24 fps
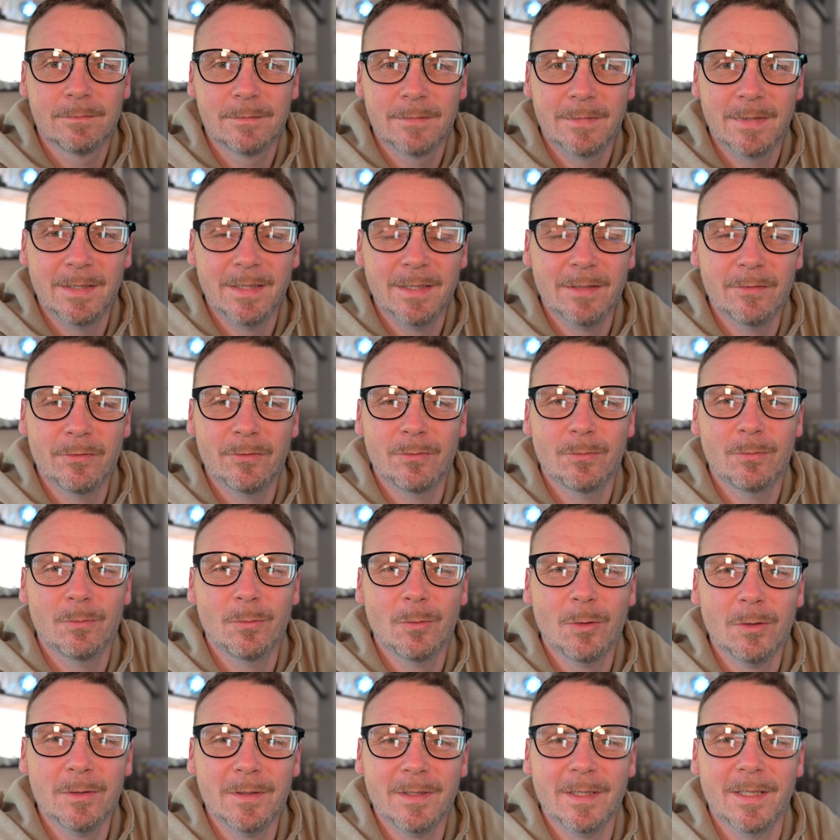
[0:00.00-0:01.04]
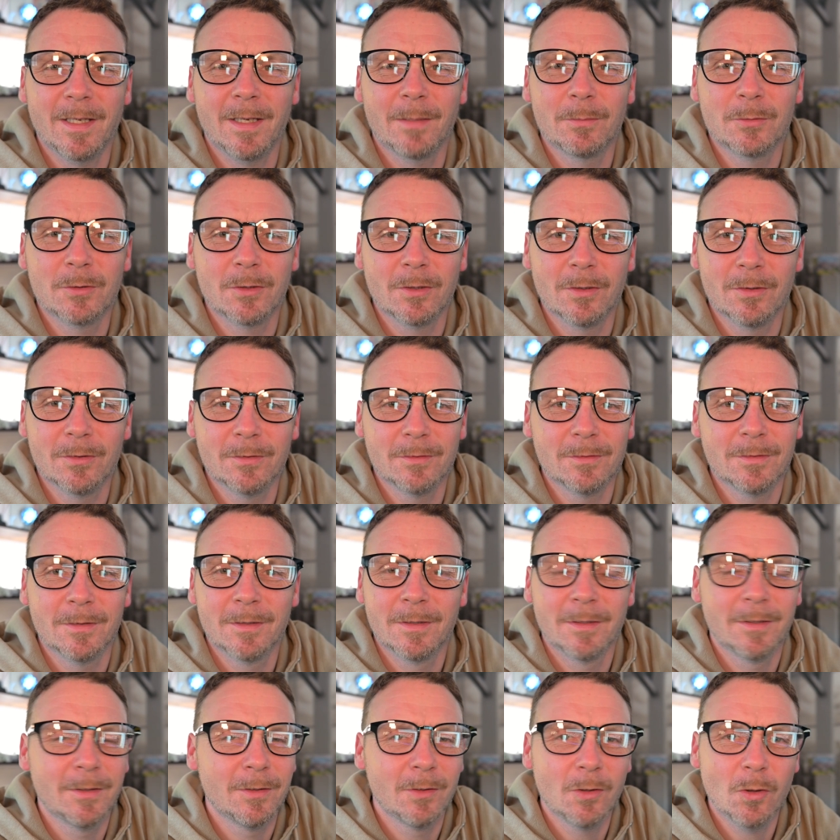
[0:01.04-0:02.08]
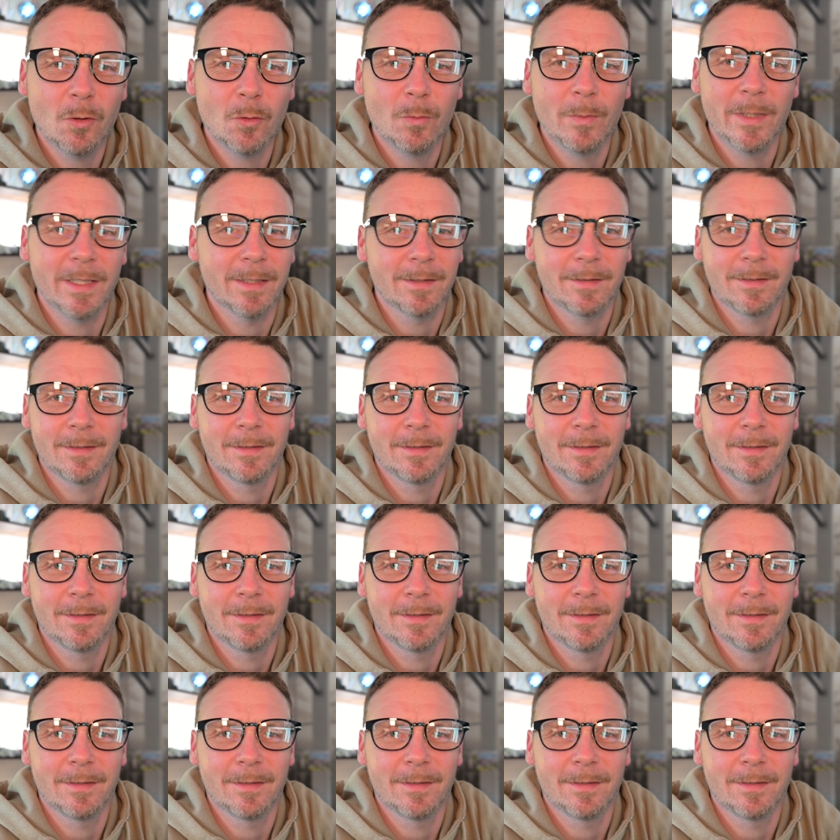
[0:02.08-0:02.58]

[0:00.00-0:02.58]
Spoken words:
Dave, what the absolute... No, mate.